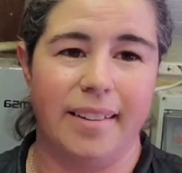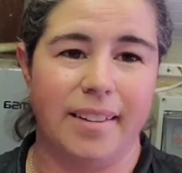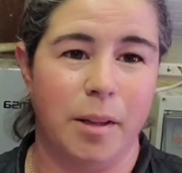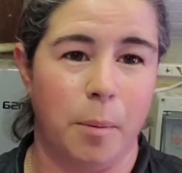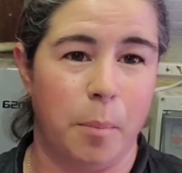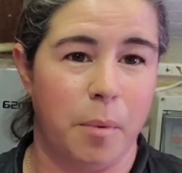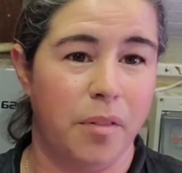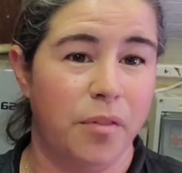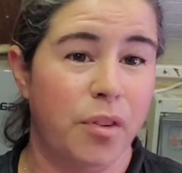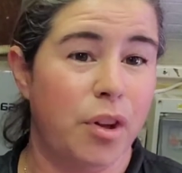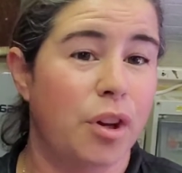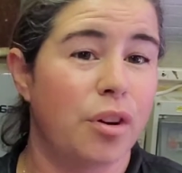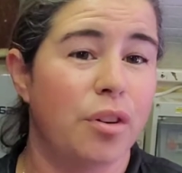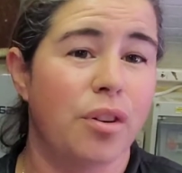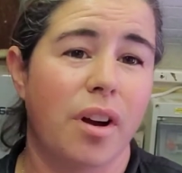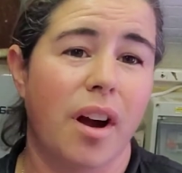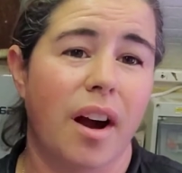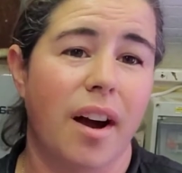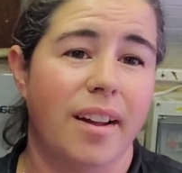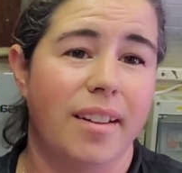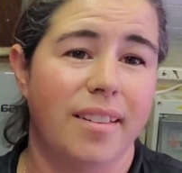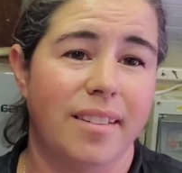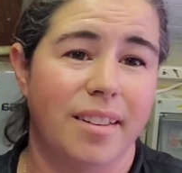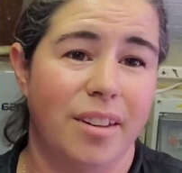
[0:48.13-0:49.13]
Some of you
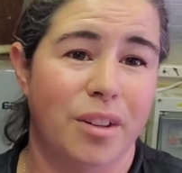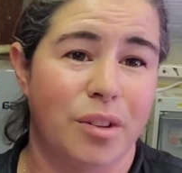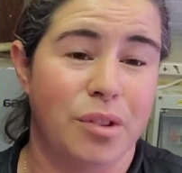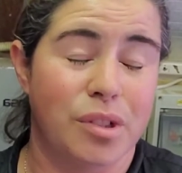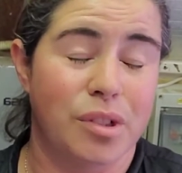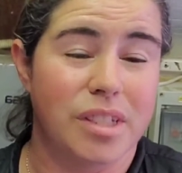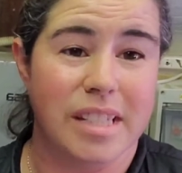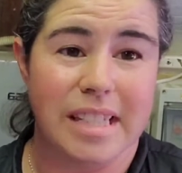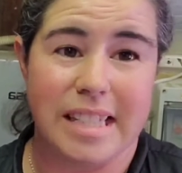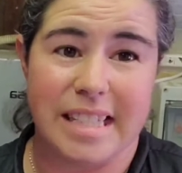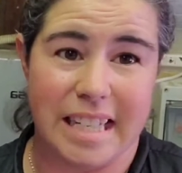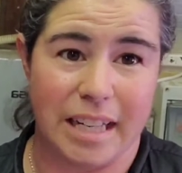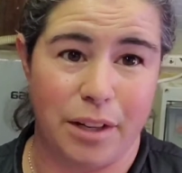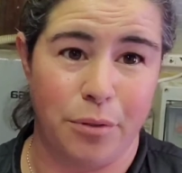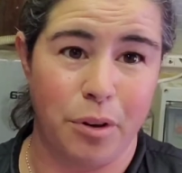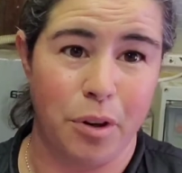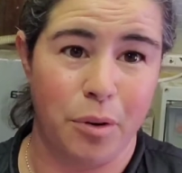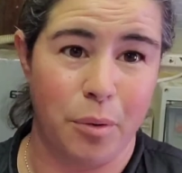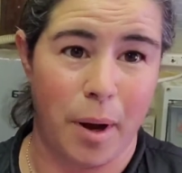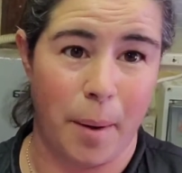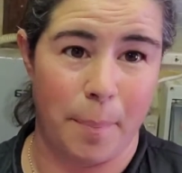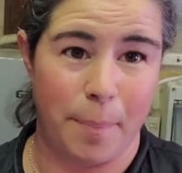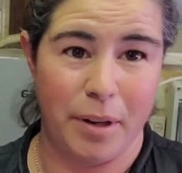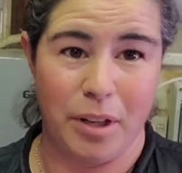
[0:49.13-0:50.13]
guys use the secret
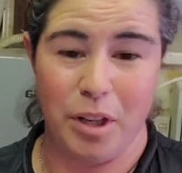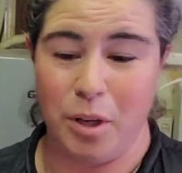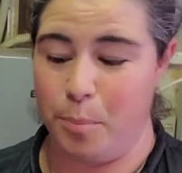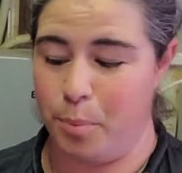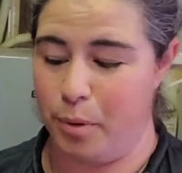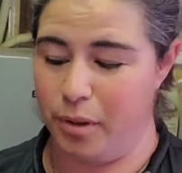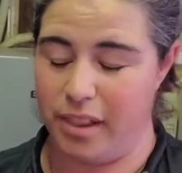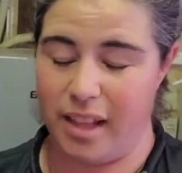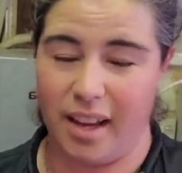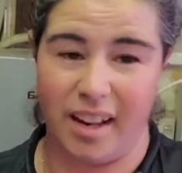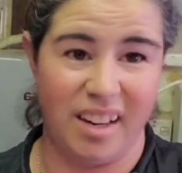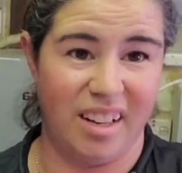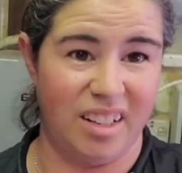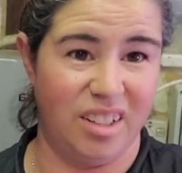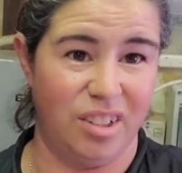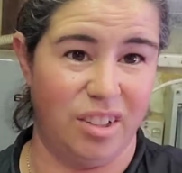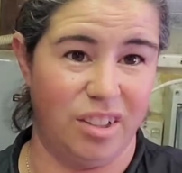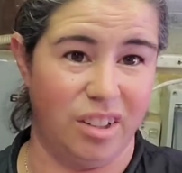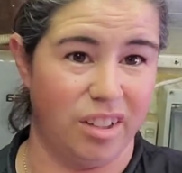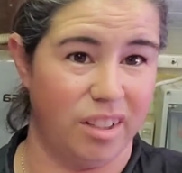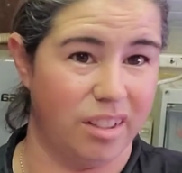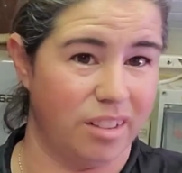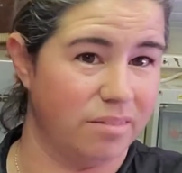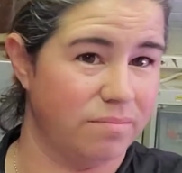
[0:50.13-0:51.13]
weapon. You put that in
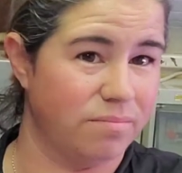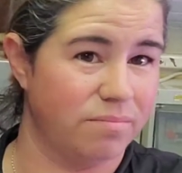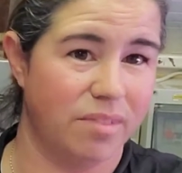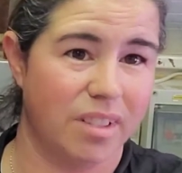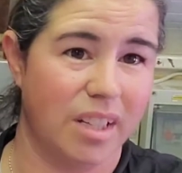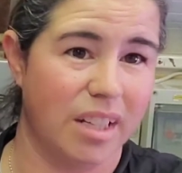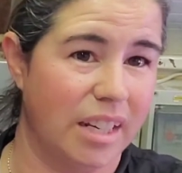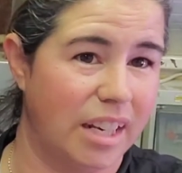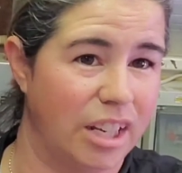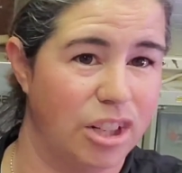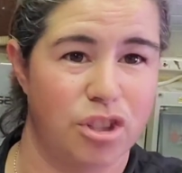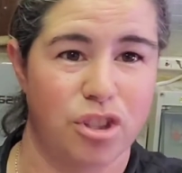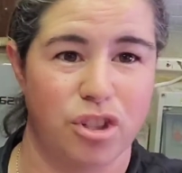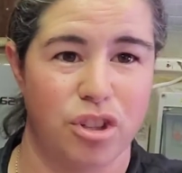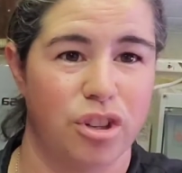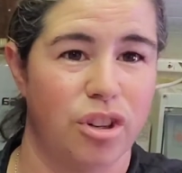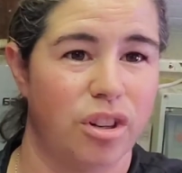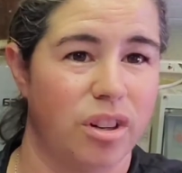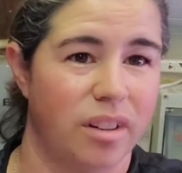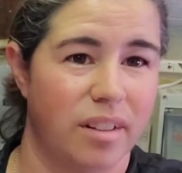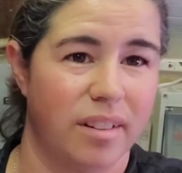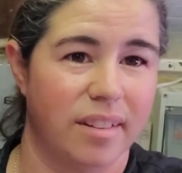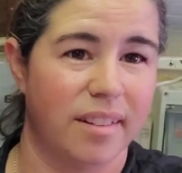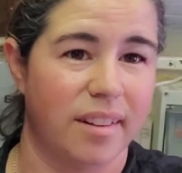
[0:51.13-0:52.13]
your
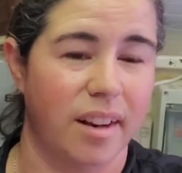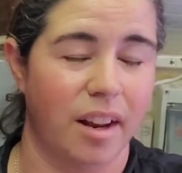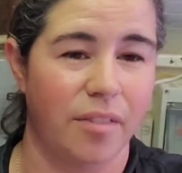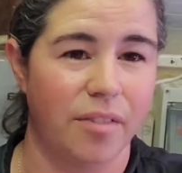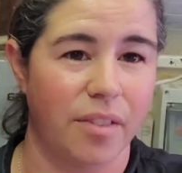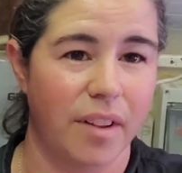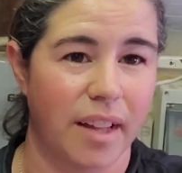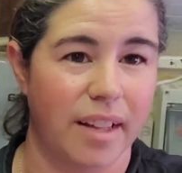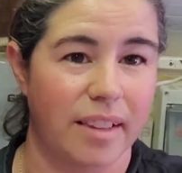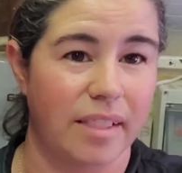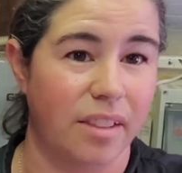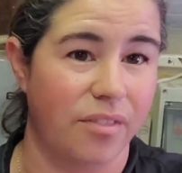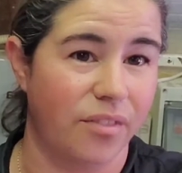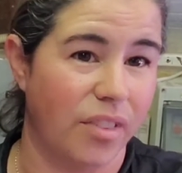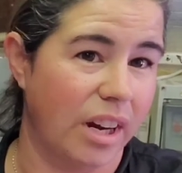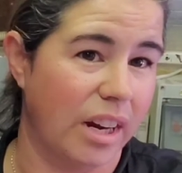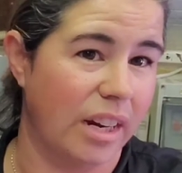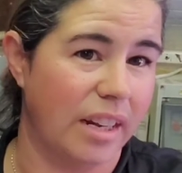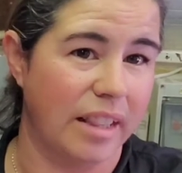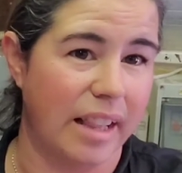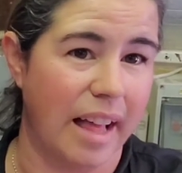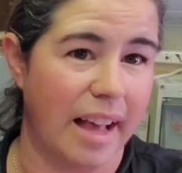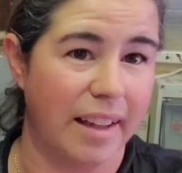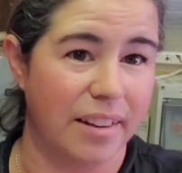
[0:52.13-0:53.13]
conditioner and stuff like the
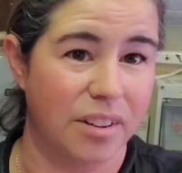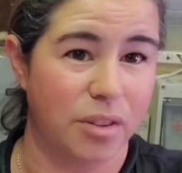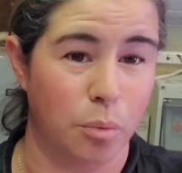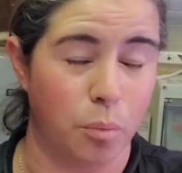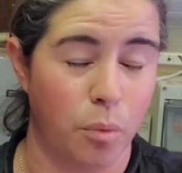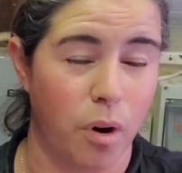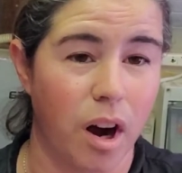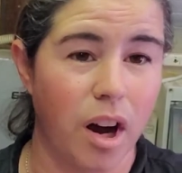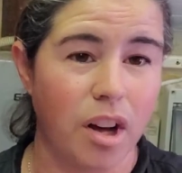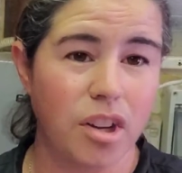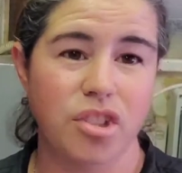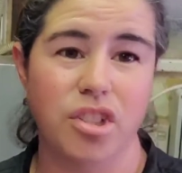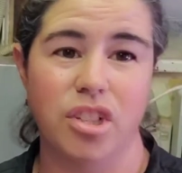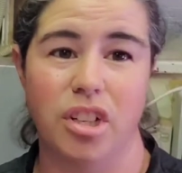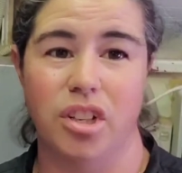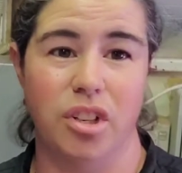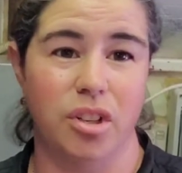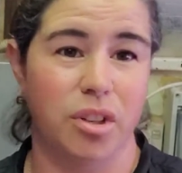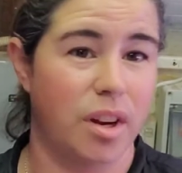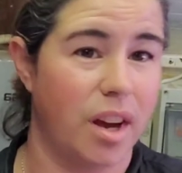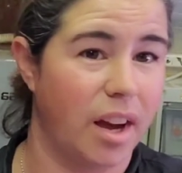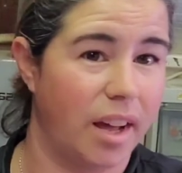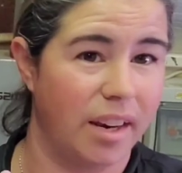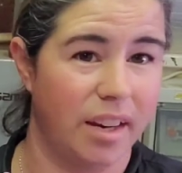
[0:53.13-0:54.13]
very last wash, and
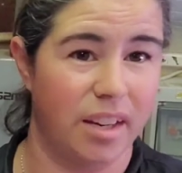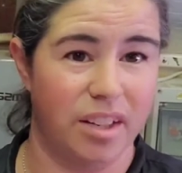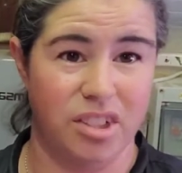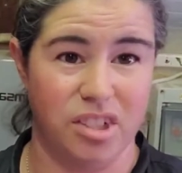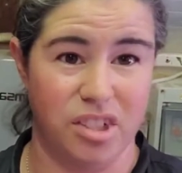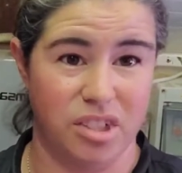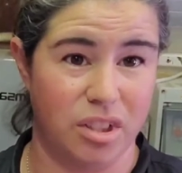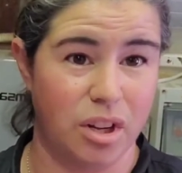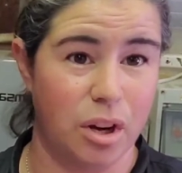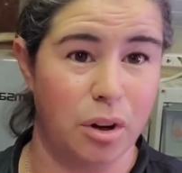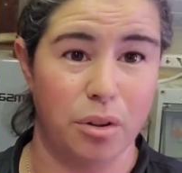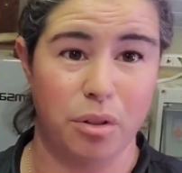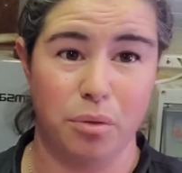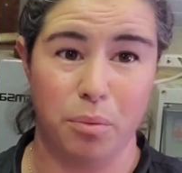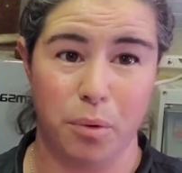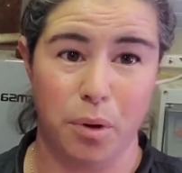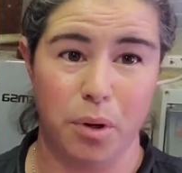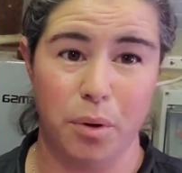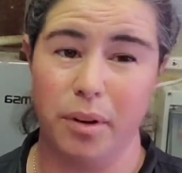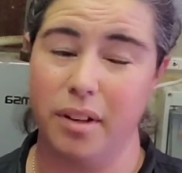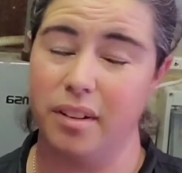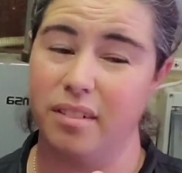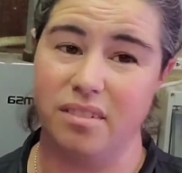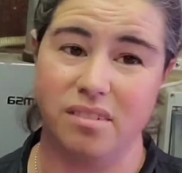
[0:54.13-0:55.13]
you kind of just go
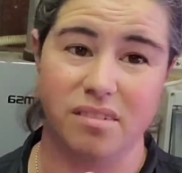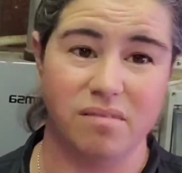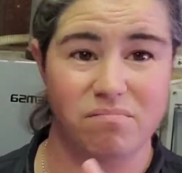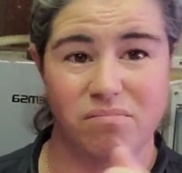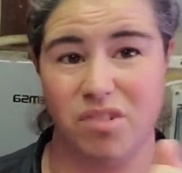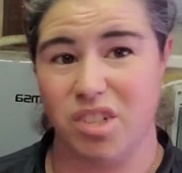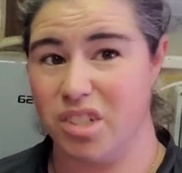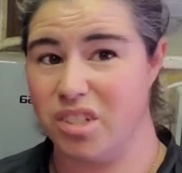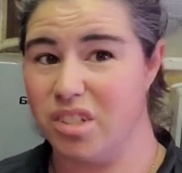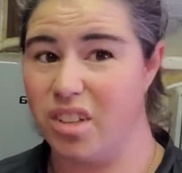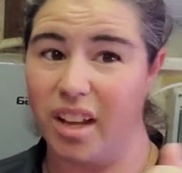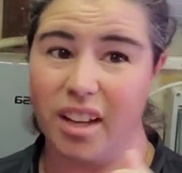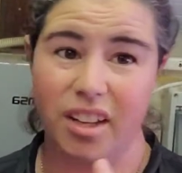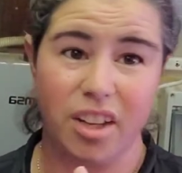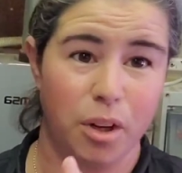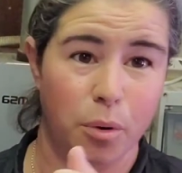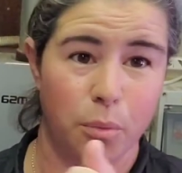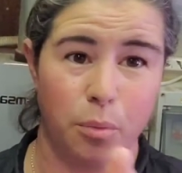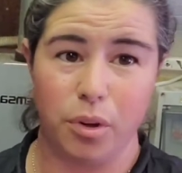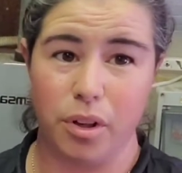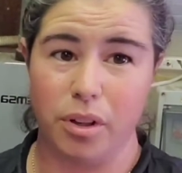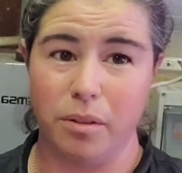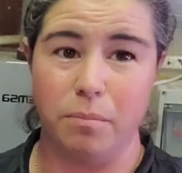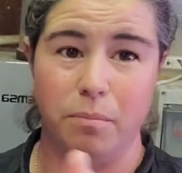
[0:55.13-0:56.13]
through and just like you
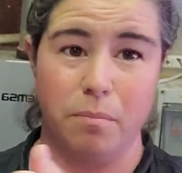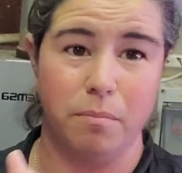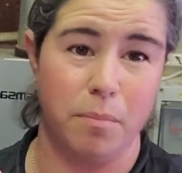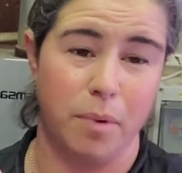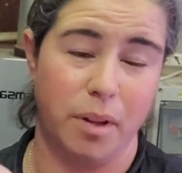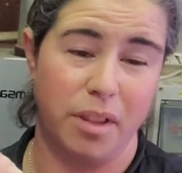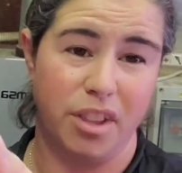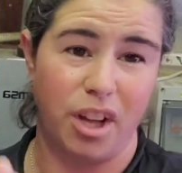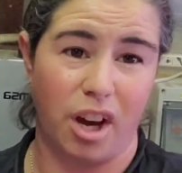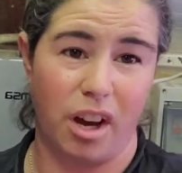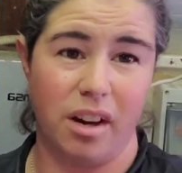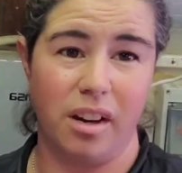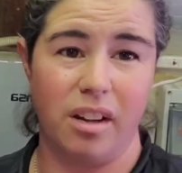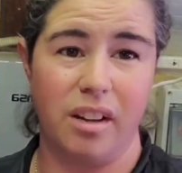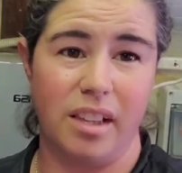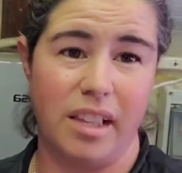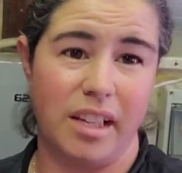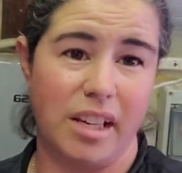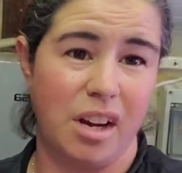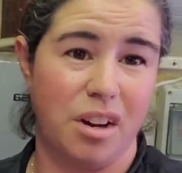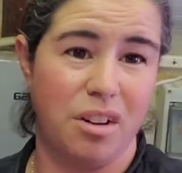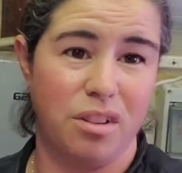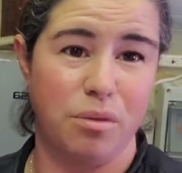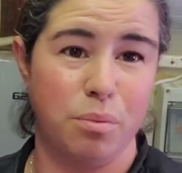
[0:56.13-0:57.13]
would
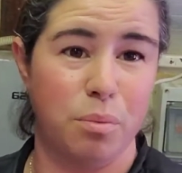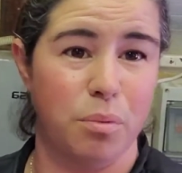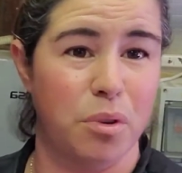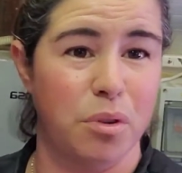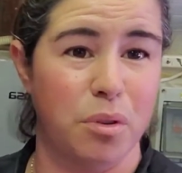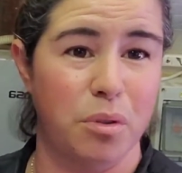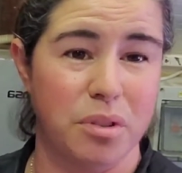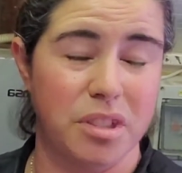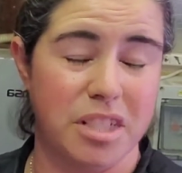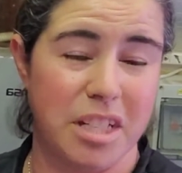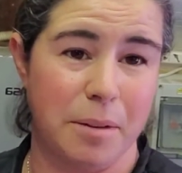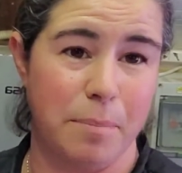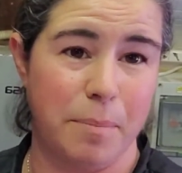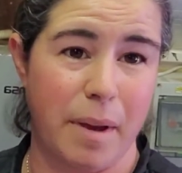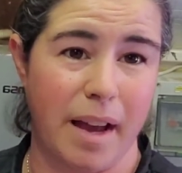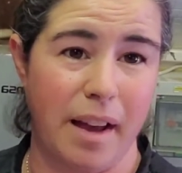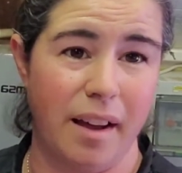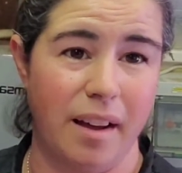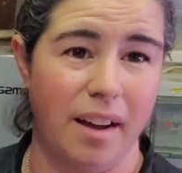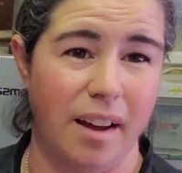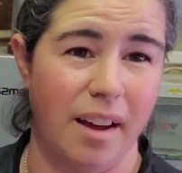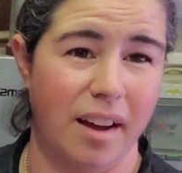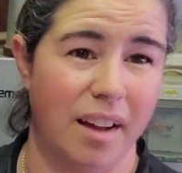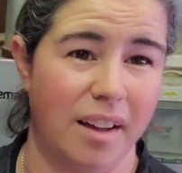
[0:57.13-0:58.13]
methodically go through
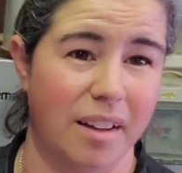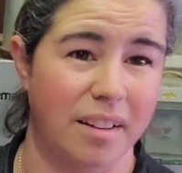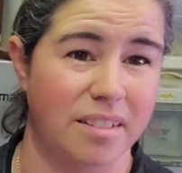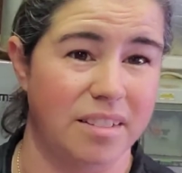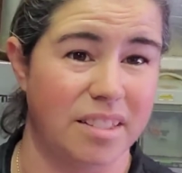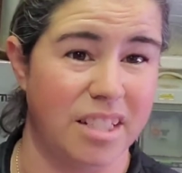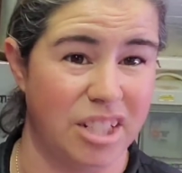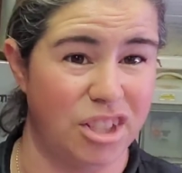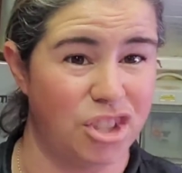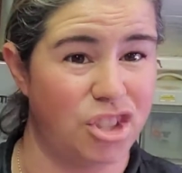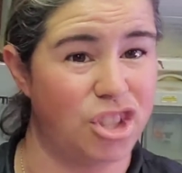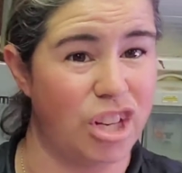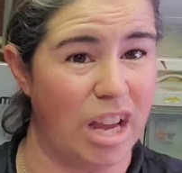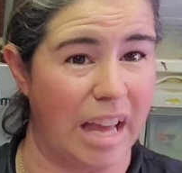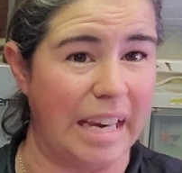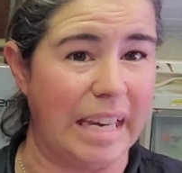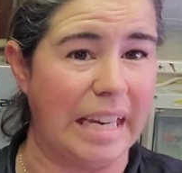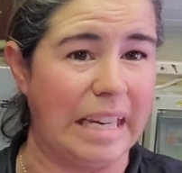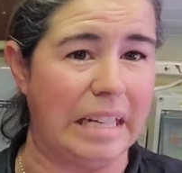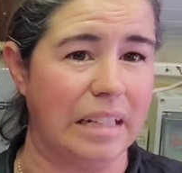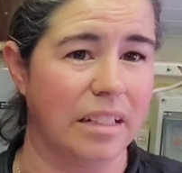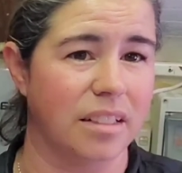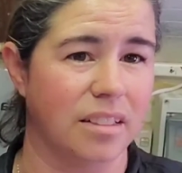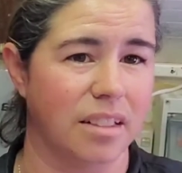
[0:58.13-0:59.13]

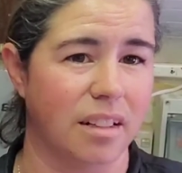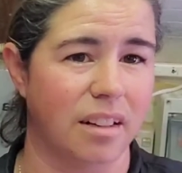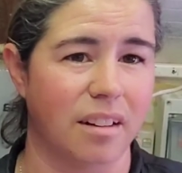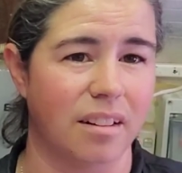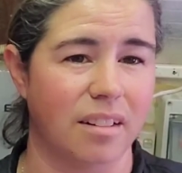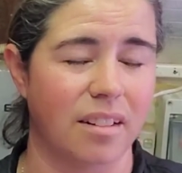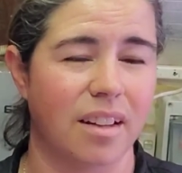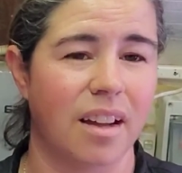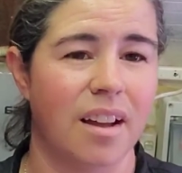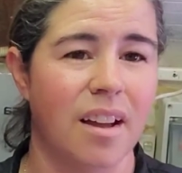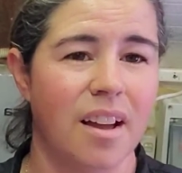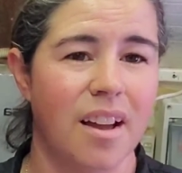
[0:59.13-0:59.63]
de-shedding a dog.